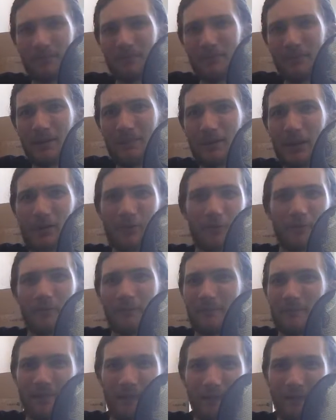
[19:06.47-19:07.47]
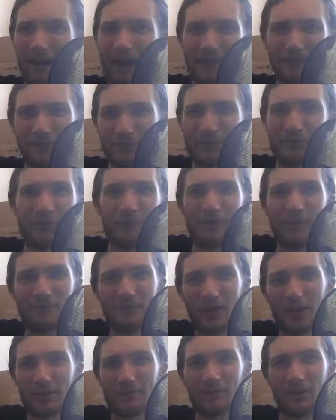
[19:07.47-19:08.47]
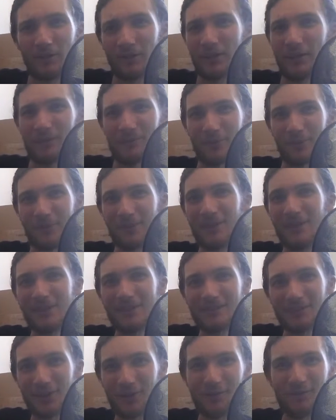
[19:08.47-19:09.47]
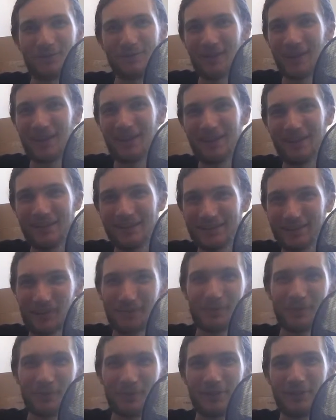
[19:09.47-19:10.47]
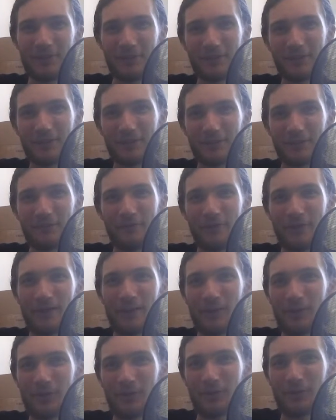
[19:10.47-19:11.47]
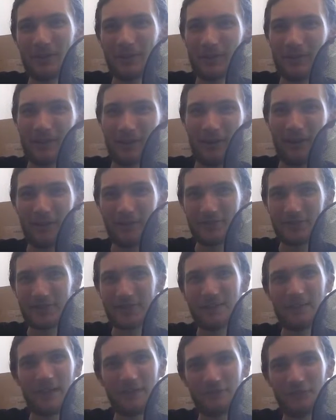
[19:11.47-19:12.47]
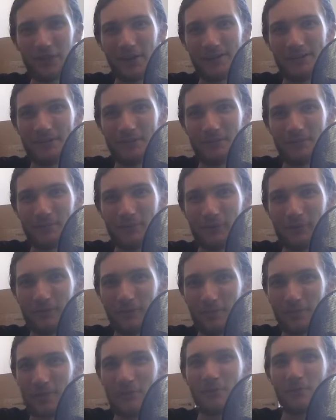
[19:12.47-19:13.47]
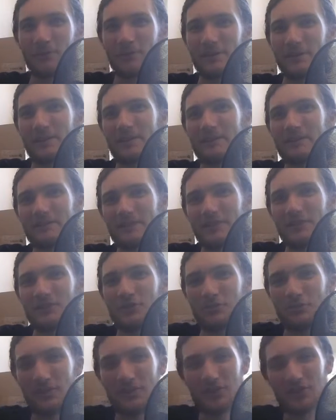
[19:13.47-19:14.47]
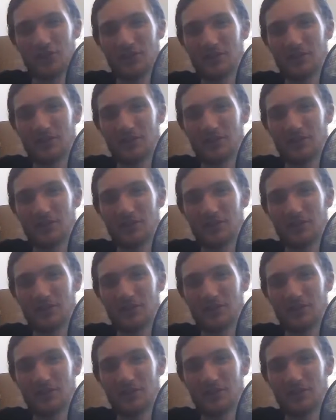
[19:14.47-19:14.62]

I won't. I don't know what I'm talking about anymore. So, tell me what you think of the video. Obviously, I've tried to improve the recording situation.